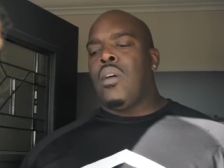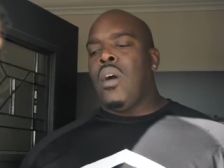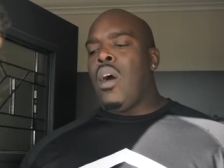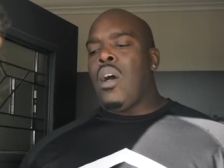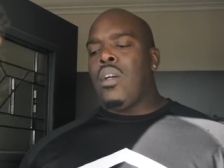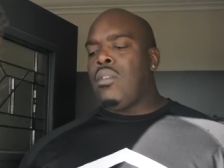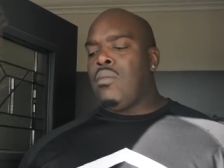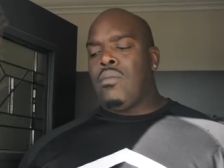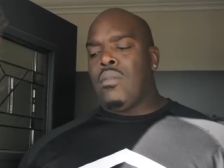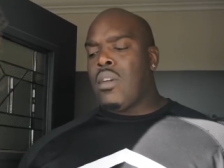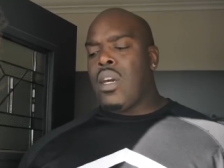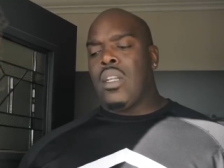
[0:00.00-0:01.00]
All right,
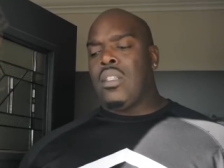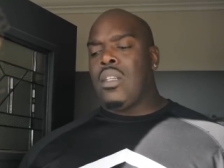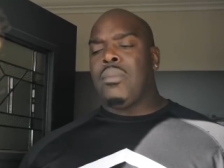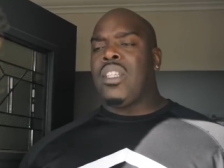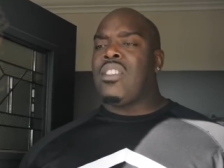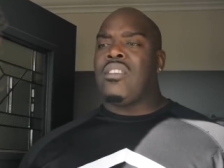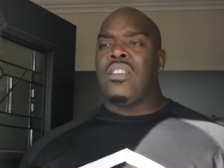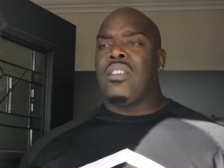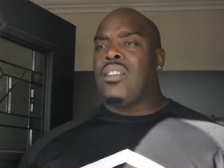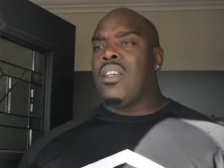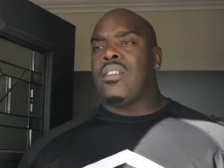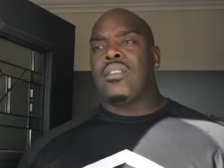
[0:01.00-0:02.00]
Kandace, I'm gonna need to see a
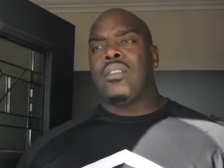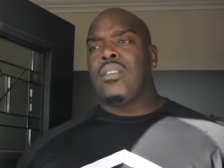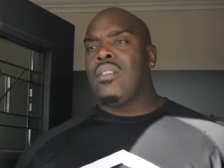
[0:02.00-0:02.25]
test.